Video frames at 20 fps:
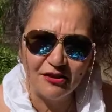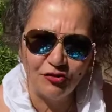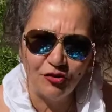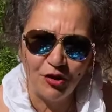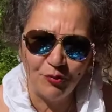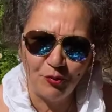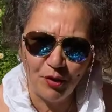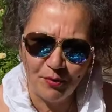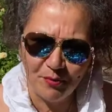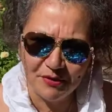I
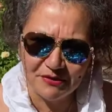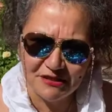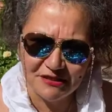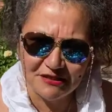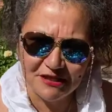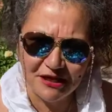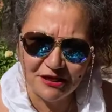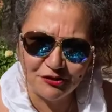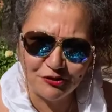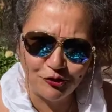want my
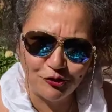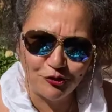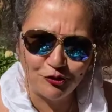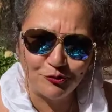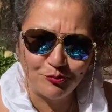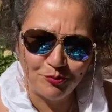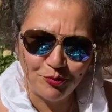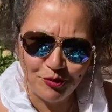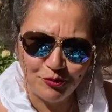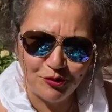steak to look
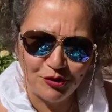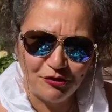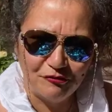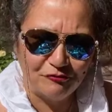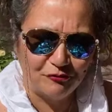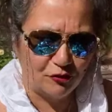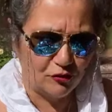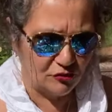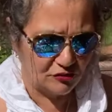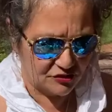
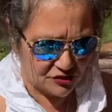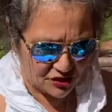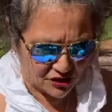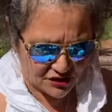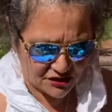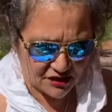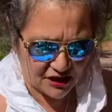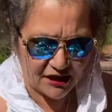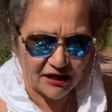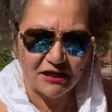beautiful
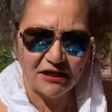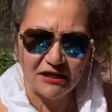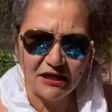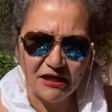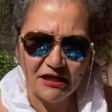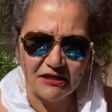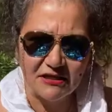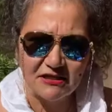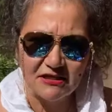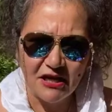just like it
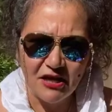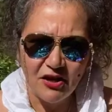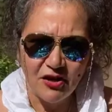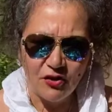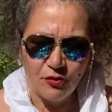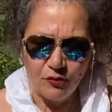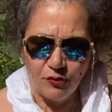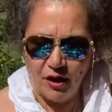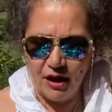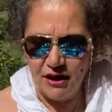is,
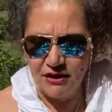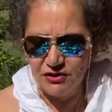right?